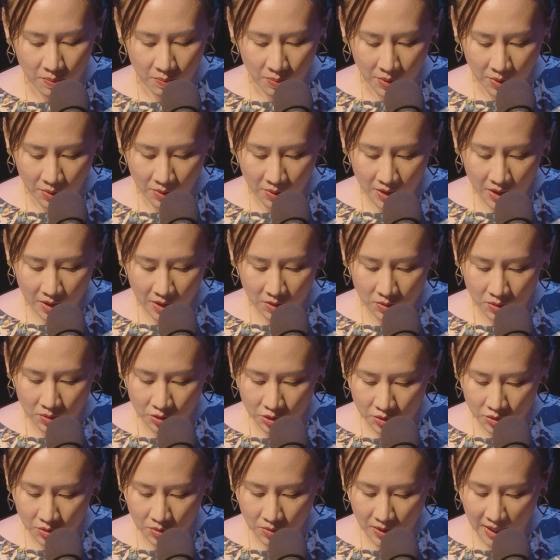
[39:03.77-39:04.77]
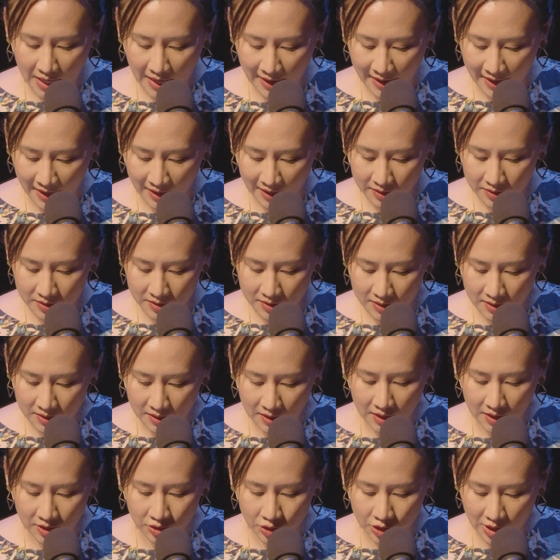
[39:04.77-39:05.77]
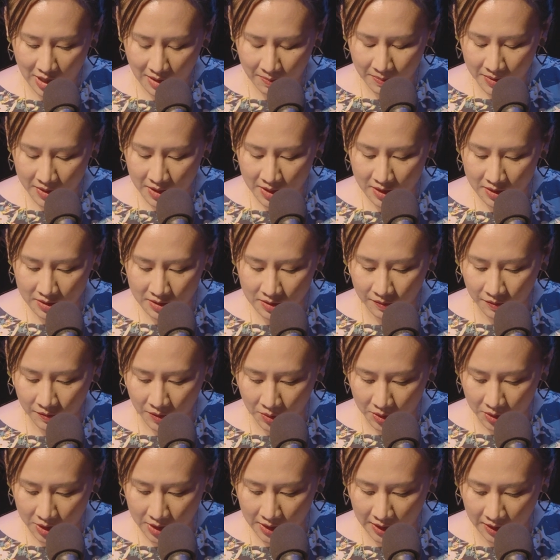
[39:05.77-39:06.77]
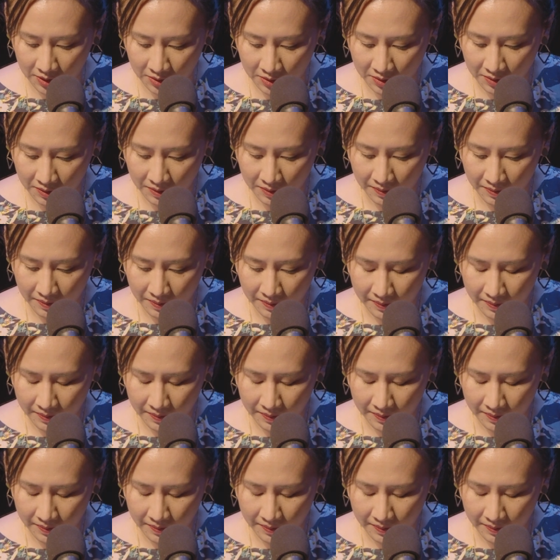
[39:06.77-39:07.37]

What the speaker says: The Boy Who Drew Cats, a Japanese Folktale.